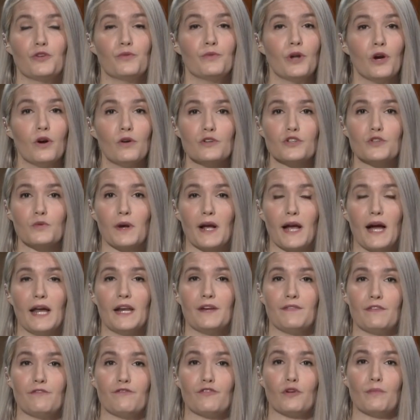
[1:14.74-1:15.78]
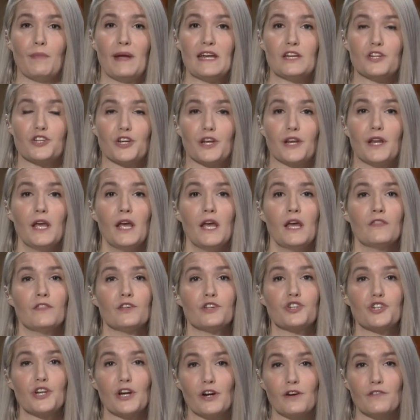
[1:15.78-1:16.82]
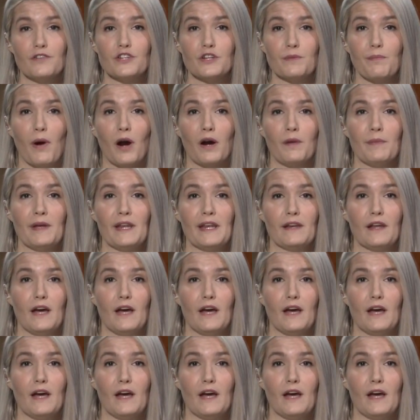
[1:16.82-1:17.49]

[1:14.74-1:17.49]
Who knows what kind of information the sheriff's department